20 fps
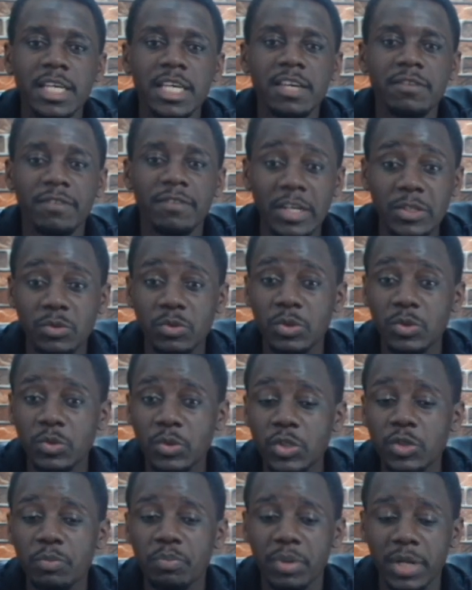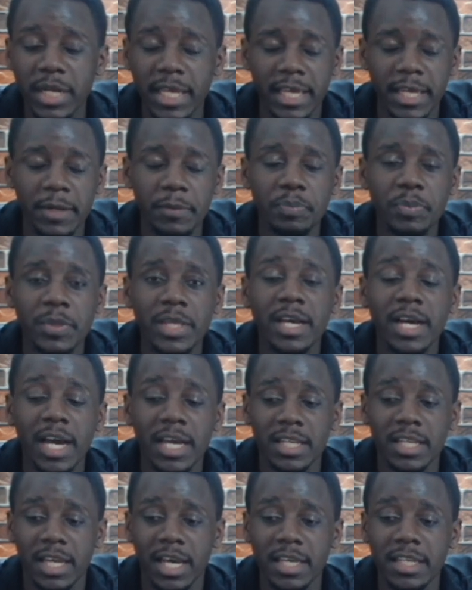If Arsenal is going to play a
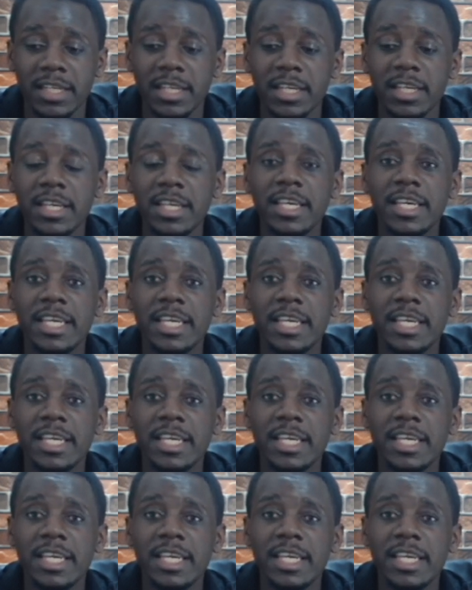high line,